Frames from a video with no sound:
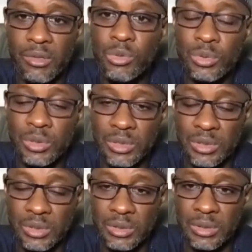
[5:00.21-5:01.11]
a school
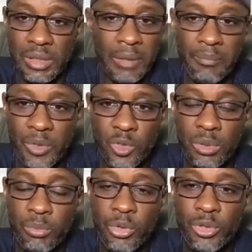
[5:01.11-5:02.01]
to
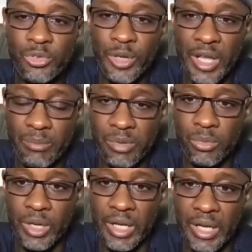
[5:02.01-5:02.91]
be built for them,
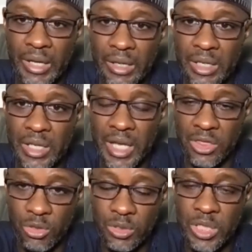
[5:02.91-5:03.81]
where their
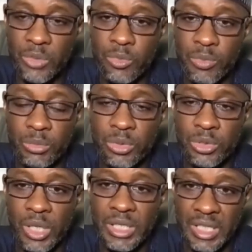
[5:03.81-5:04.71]
children will be
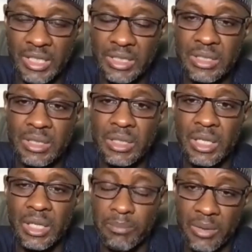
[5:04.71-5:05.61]
able to attend
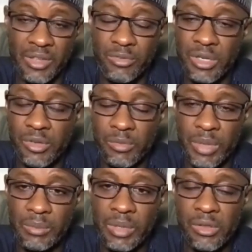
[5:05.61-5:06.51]
even if it's
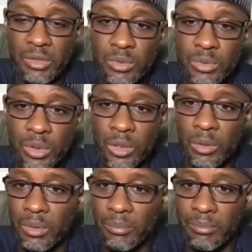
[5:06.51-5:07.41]
primary school
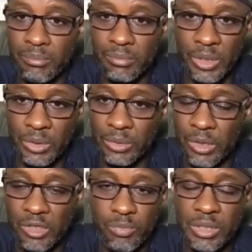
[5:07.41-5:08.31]
or, you know,
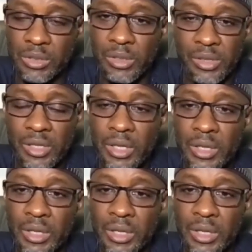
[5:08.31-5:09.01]
hospitals